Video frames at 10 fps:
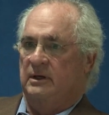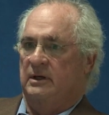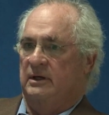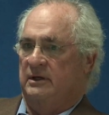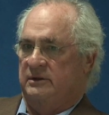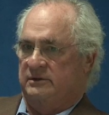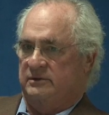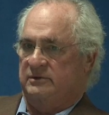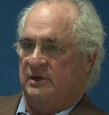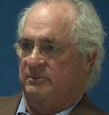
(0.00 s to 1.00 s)
is
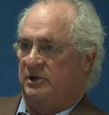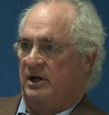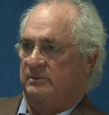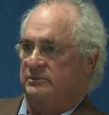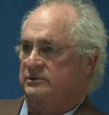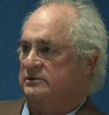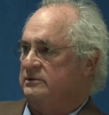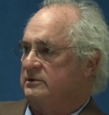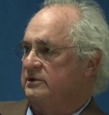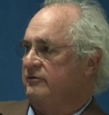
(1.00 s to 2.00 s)
sometimes
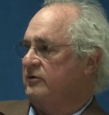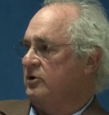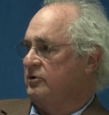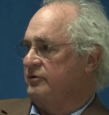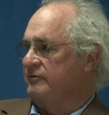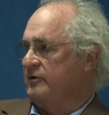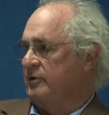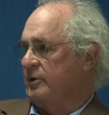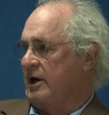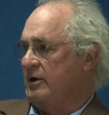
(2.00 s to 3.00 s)
difficult to
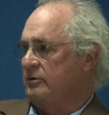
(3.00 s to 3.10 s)
figure out.